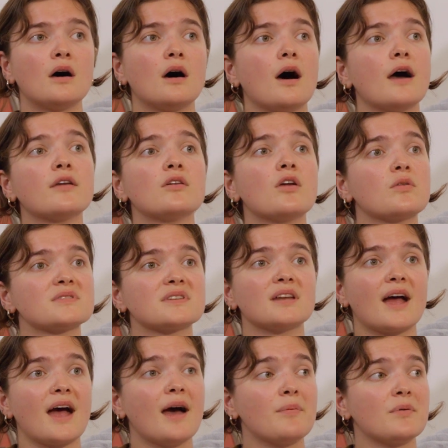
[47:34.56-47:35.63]
I don't know what's
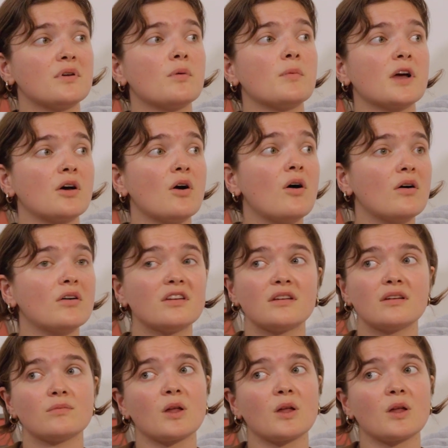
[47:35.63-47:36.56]
going to happen. Oh my God.